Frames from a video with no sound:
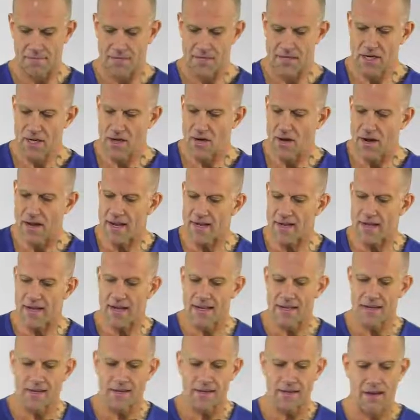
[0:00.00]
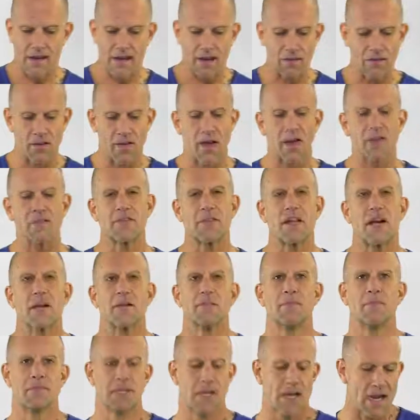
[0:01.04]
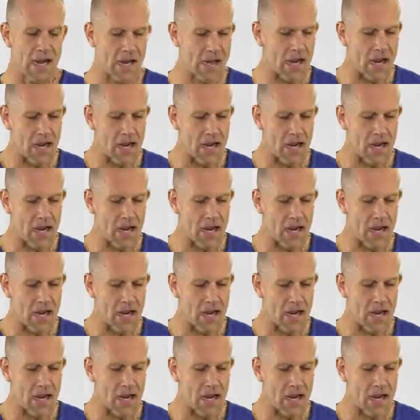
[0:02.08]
you know, and and a lot of times I,